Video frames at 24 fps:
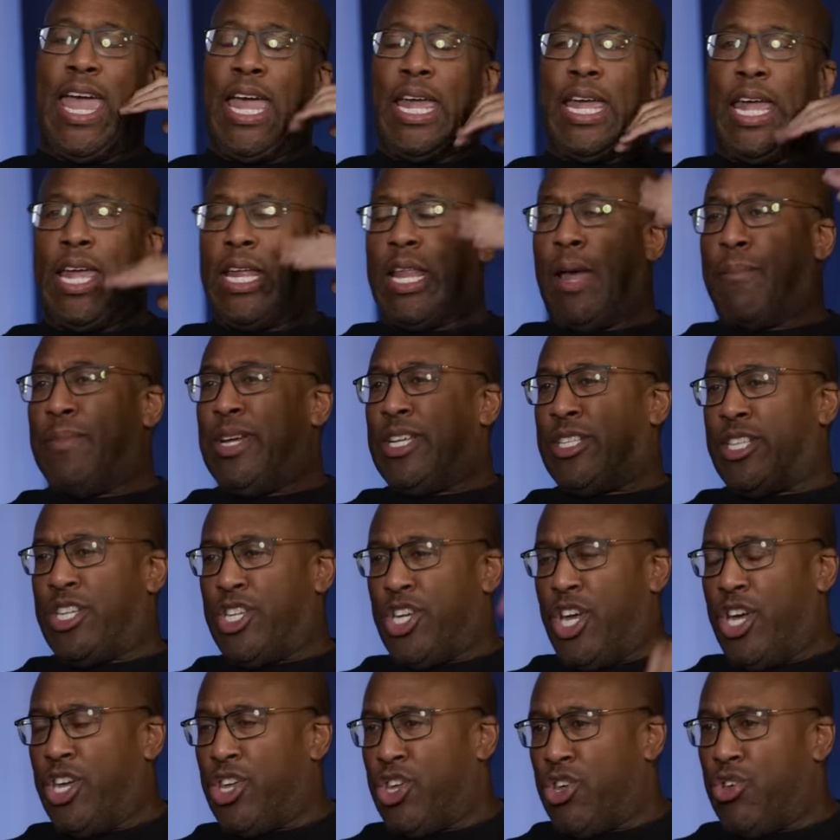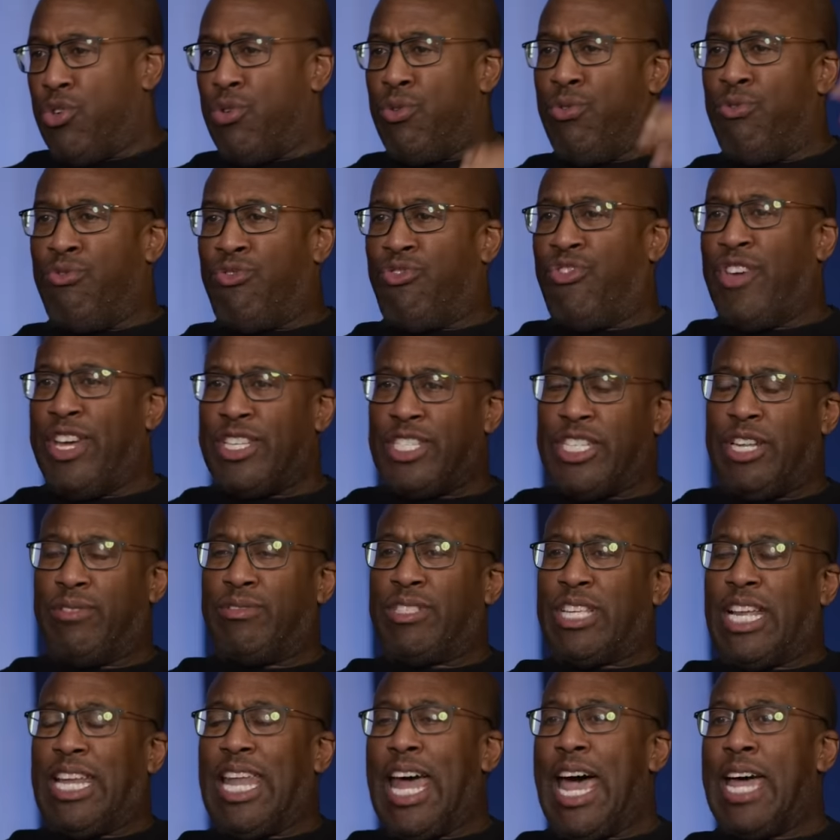mm-hmm. it, I mean, you fish. There
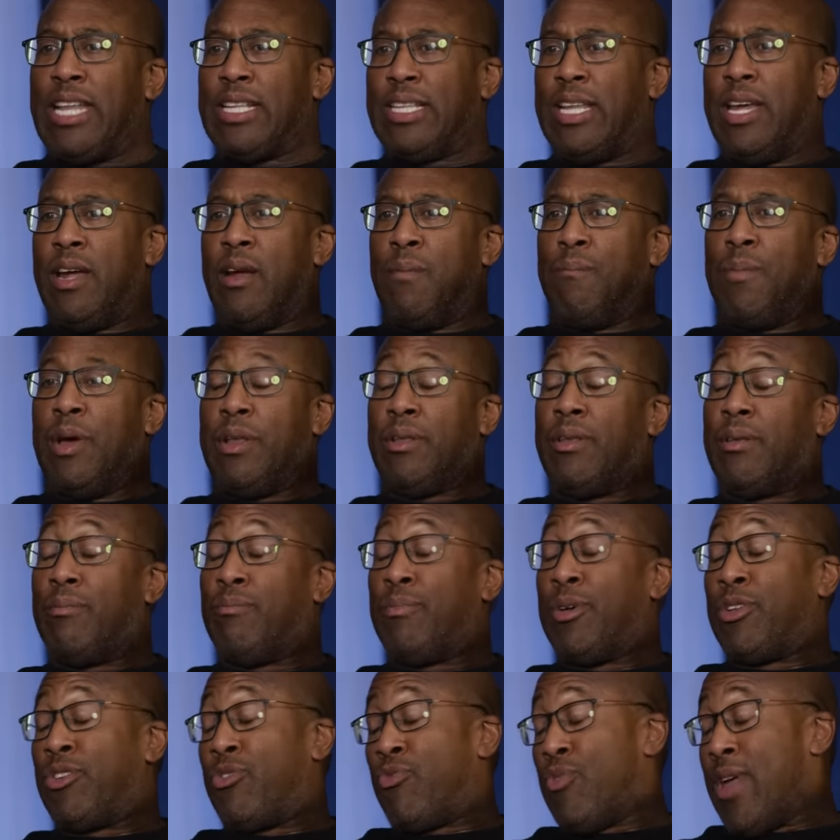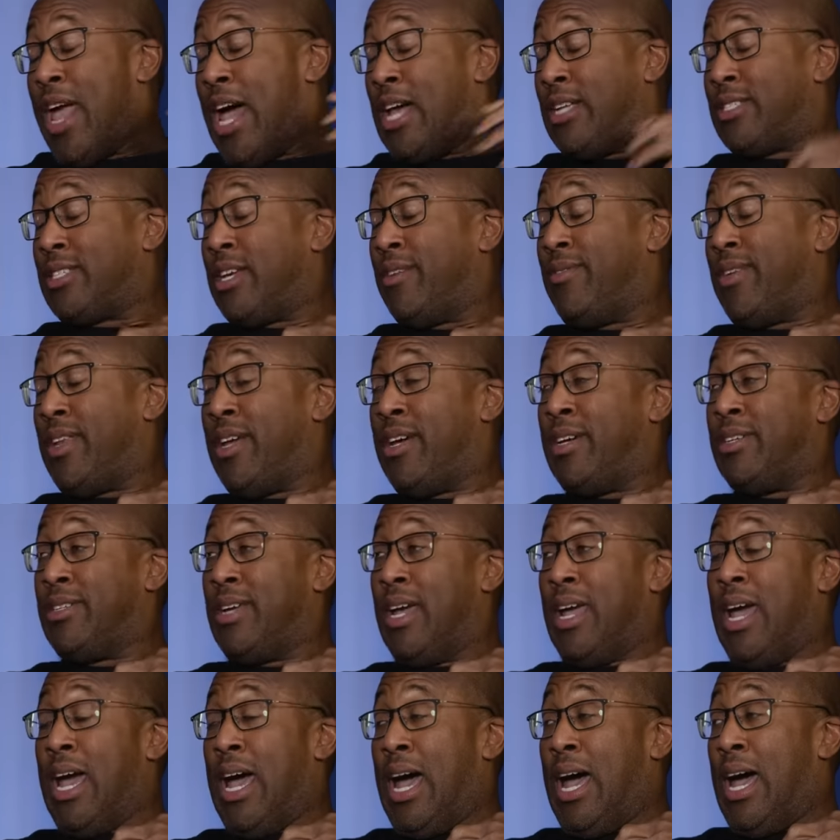was a mm-hmm. lot there, but but the reality of it is,
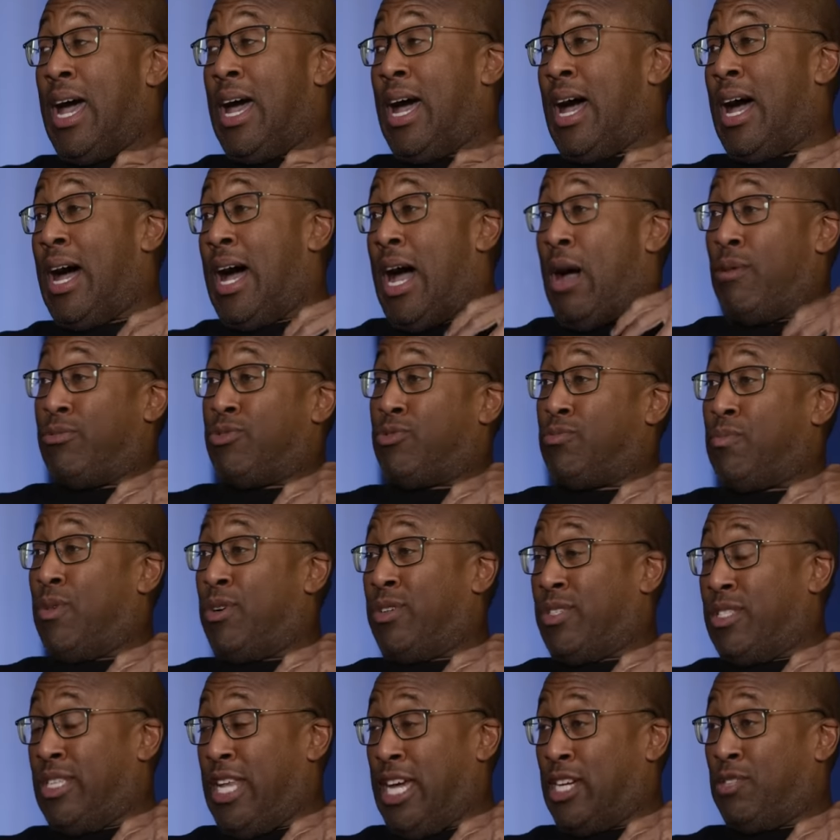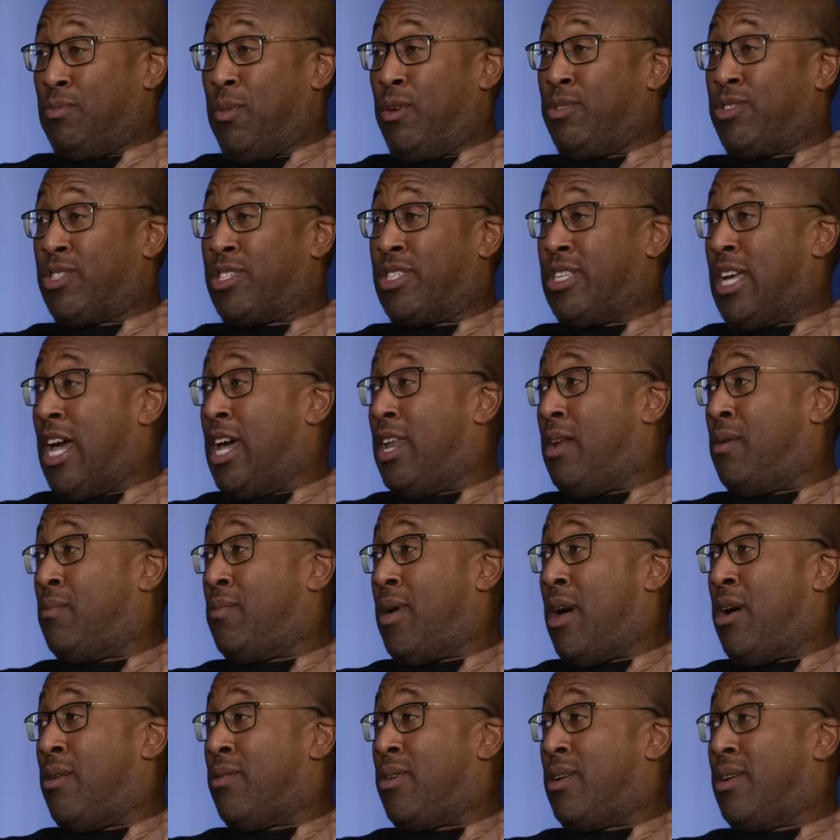I was mo- next most excited
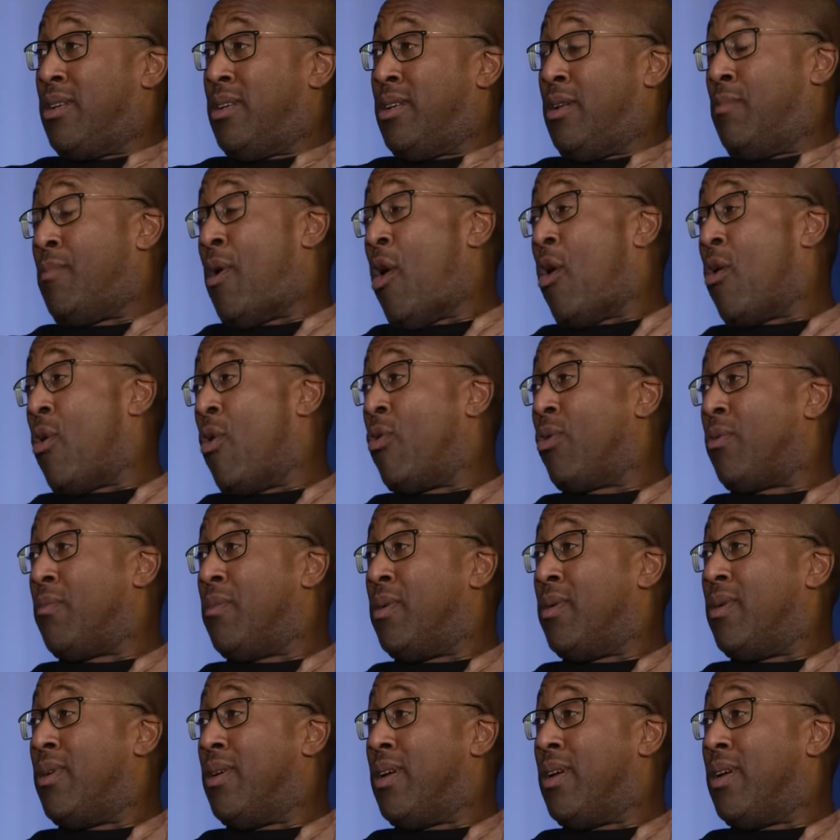about Lamar Odom.